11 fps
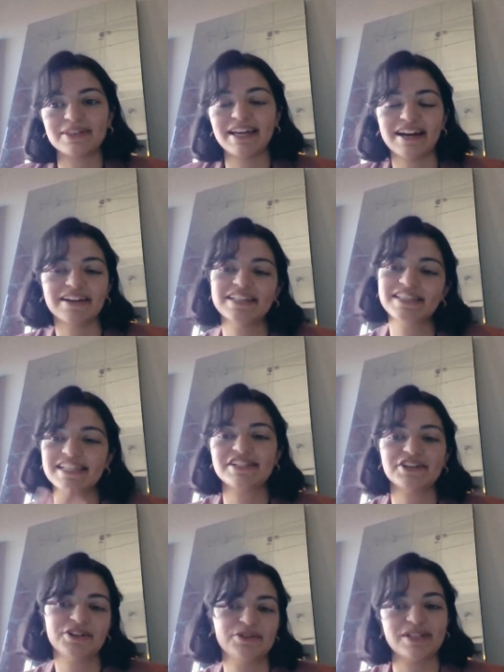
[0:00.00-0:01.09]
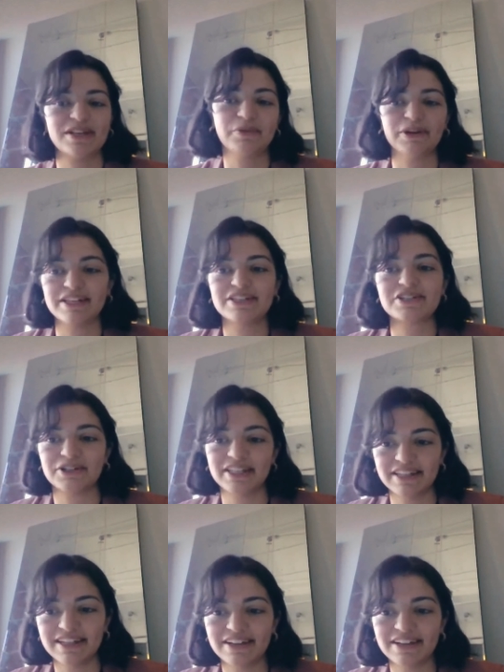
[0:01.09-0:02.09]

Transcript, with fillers: yeah, it's easier to use it in one industry than the